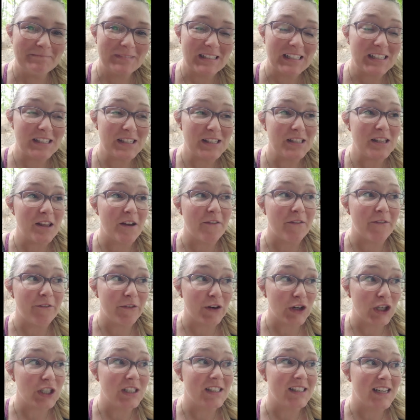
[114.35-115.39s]
is the
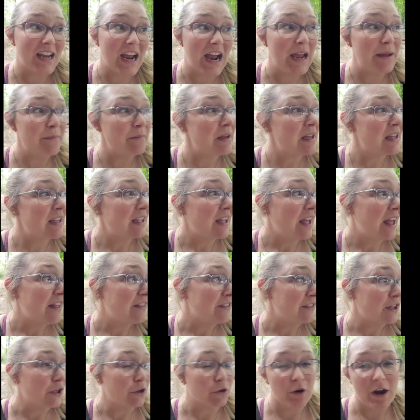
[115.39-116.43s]
first time
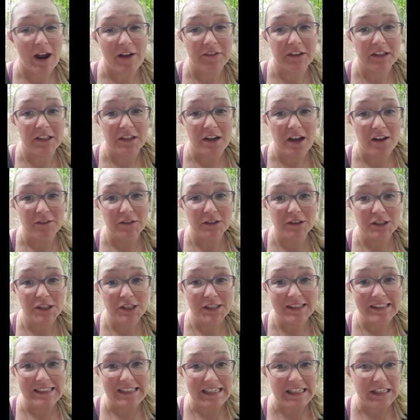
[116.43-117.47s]
that a graphic novel
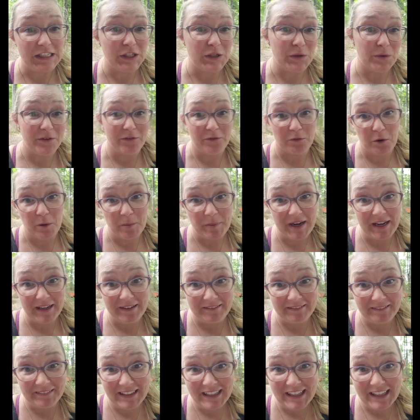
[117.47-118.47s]
just didn't do it for me.